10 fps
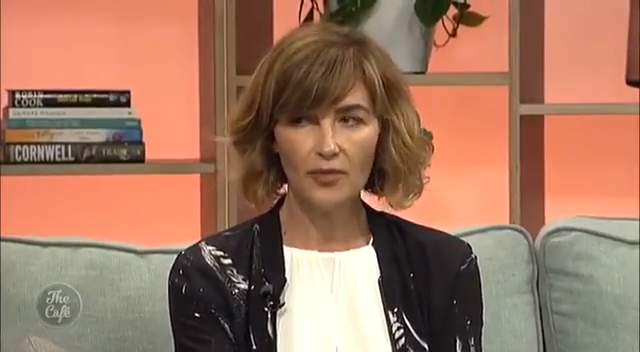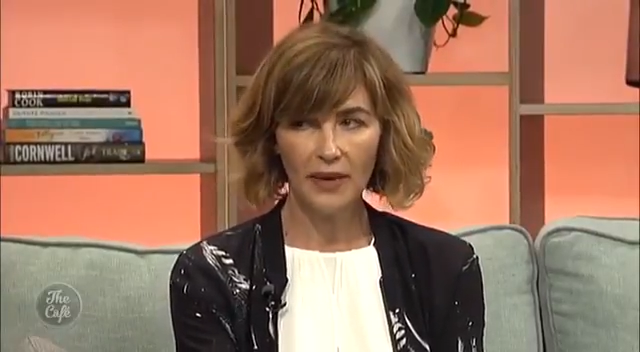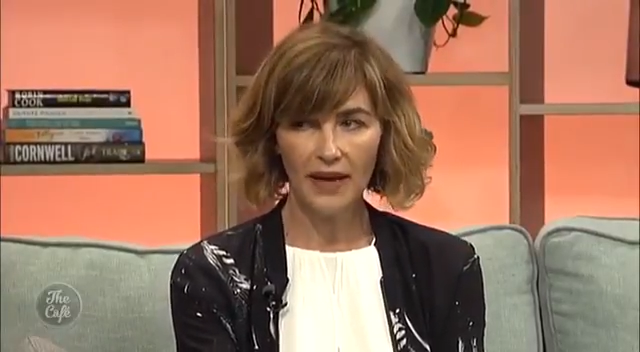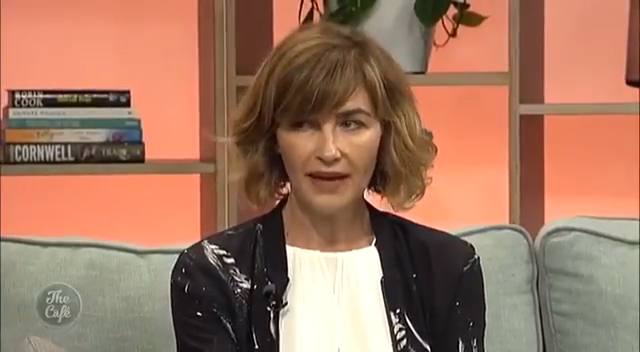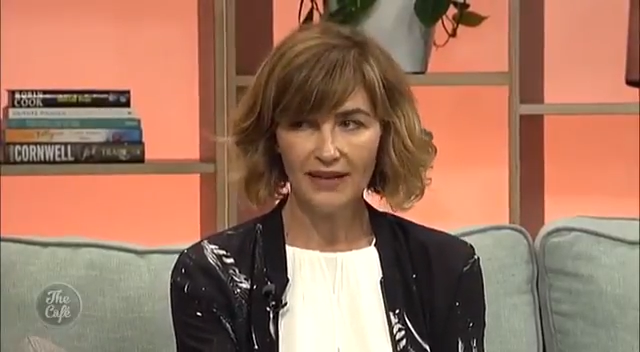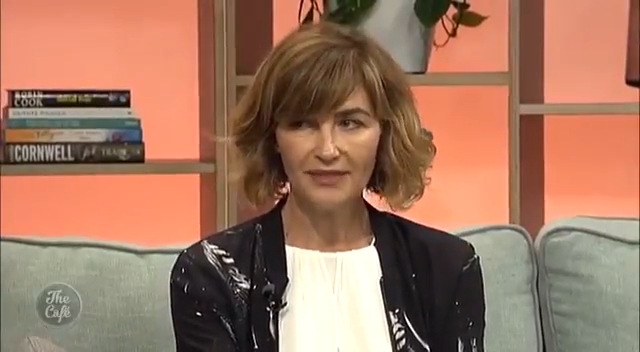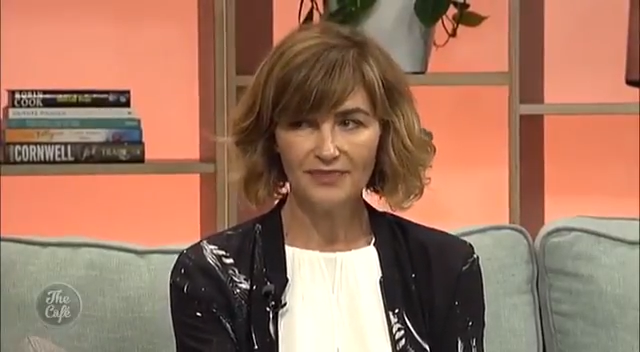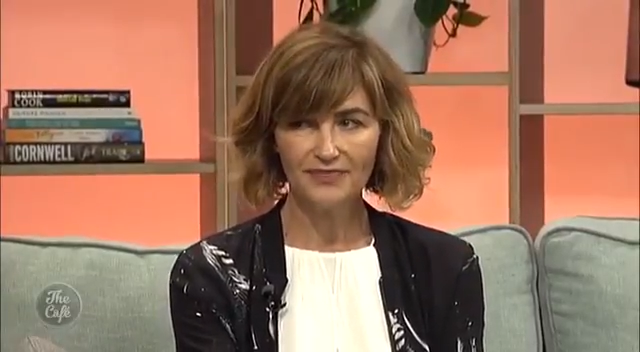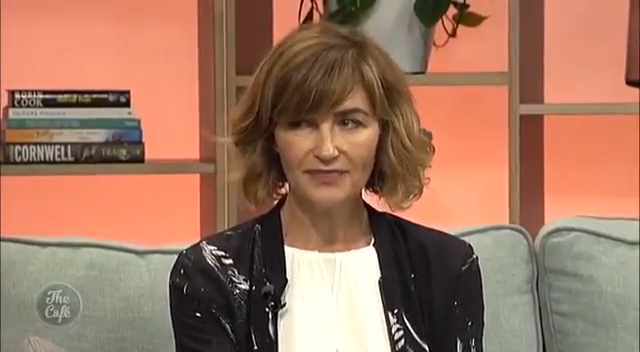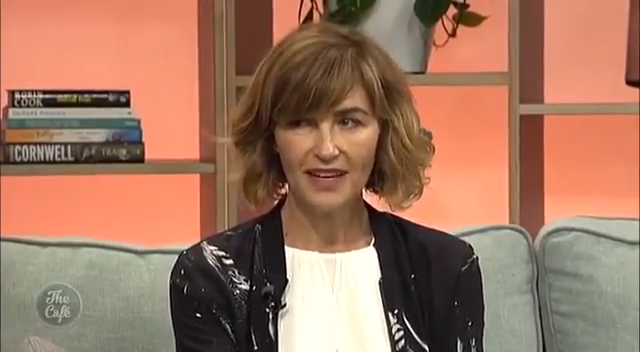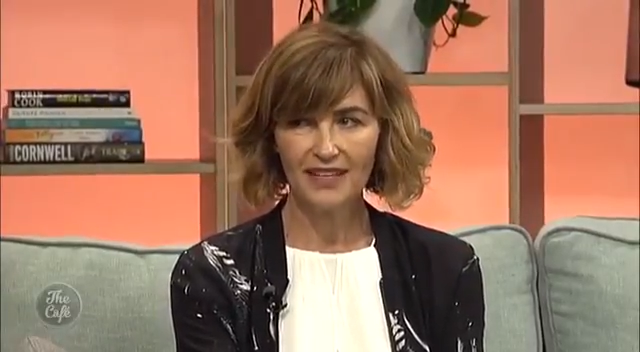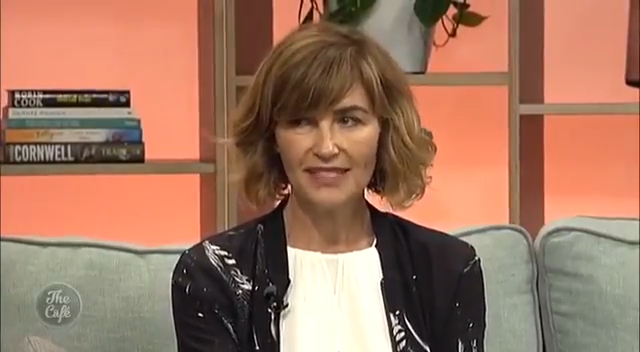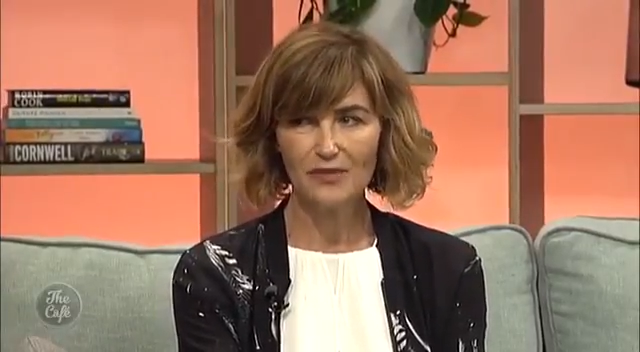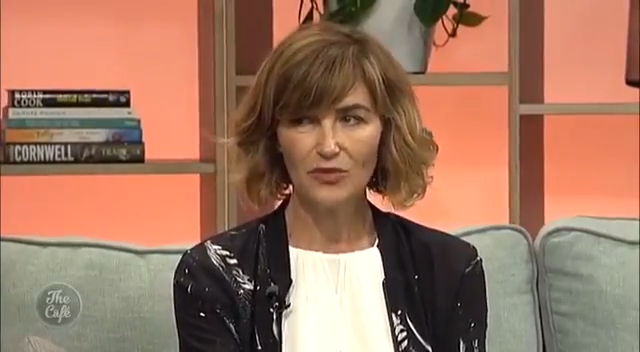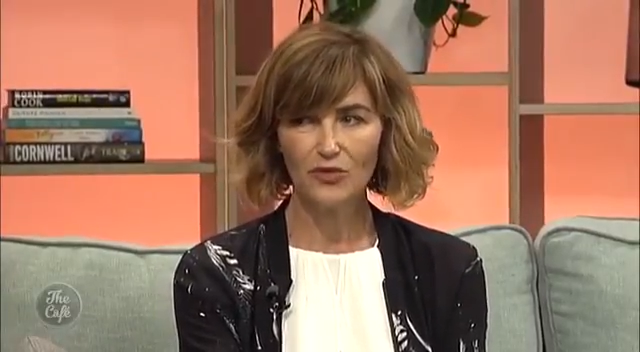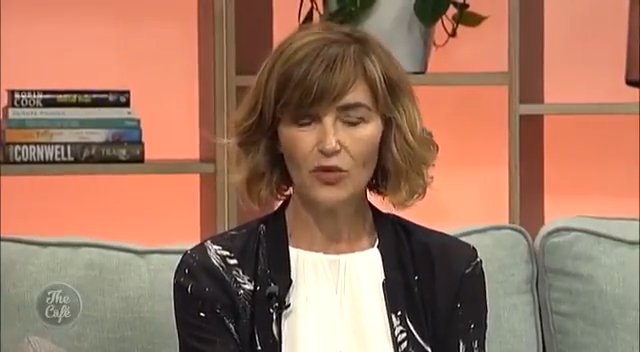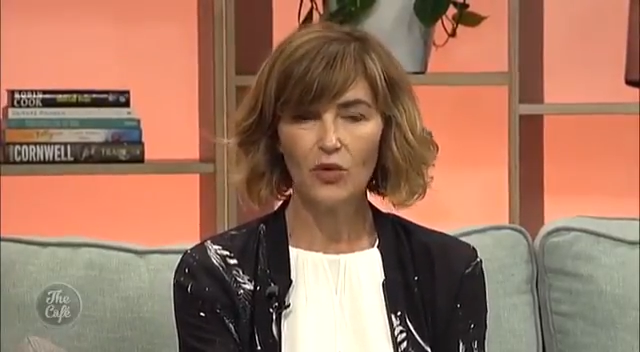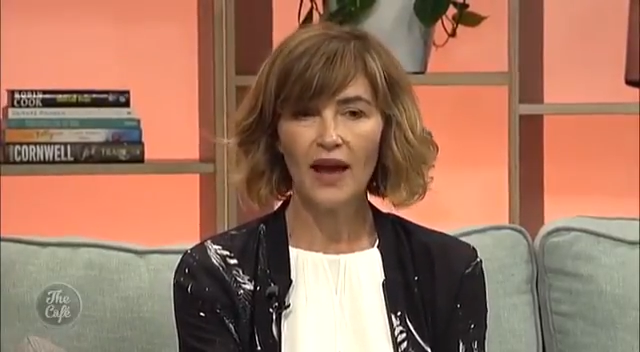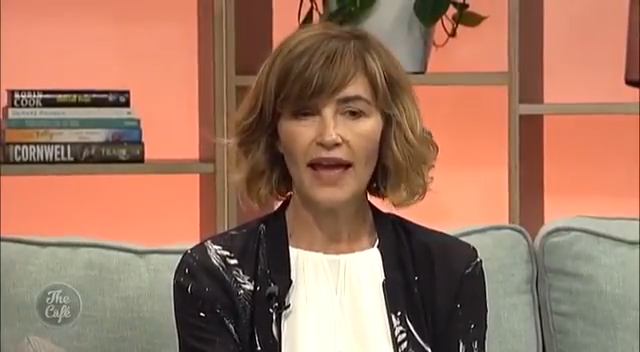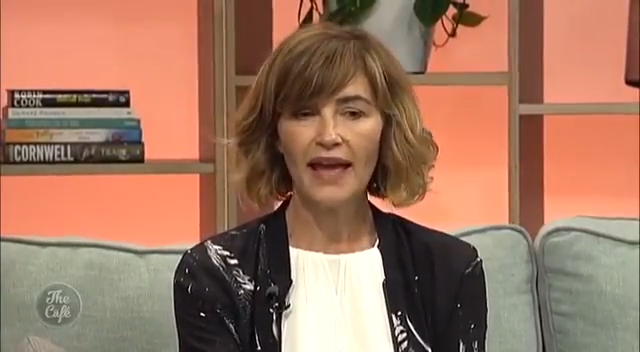Don't pluck, like I said before,